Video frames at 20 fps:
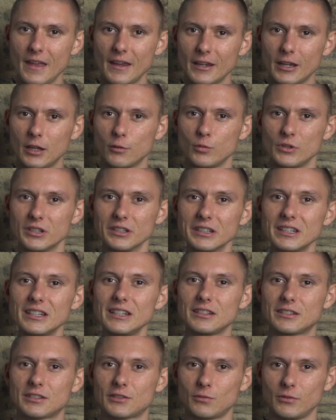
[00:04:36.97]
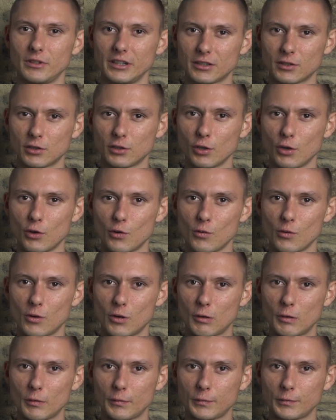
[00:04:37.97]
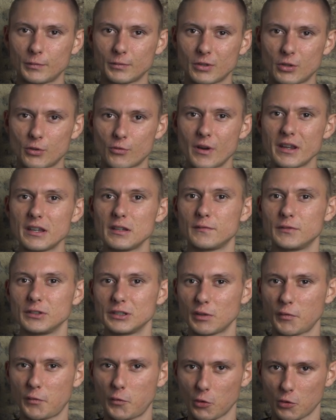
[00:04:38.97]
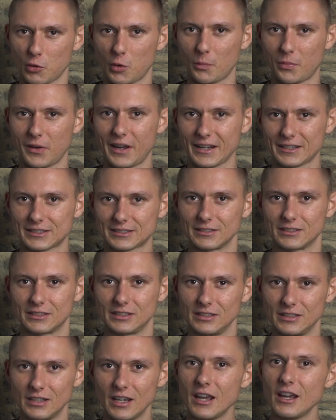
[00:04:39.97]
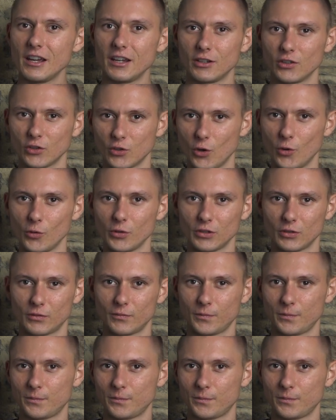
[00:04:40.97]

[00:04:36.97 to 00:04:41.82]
and we need to let go of craving for complexity and going